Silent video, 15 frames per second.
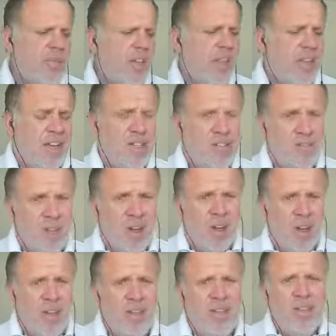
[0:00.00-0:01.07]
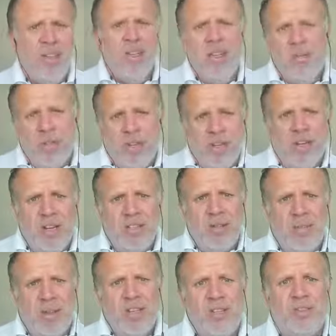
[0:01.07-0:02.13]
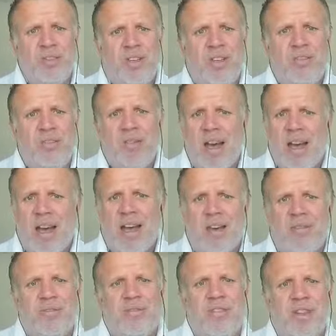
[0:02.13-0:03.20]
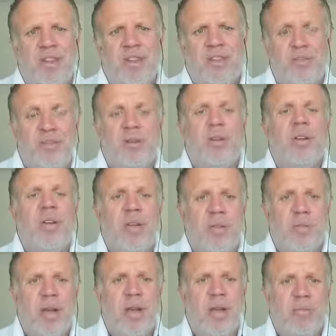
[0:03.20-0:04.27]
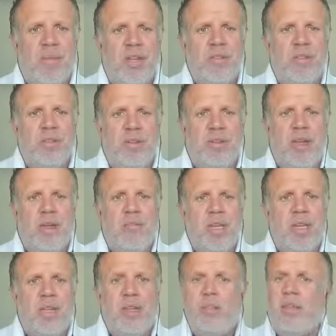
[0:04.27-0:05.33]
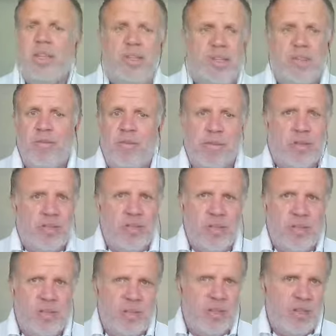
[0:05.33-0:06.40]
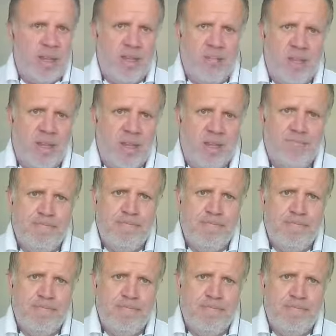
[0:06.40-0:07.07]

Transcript: That's fine, but you need to make sure that you have a truly compelling message on that media because everybody's doing the same thing.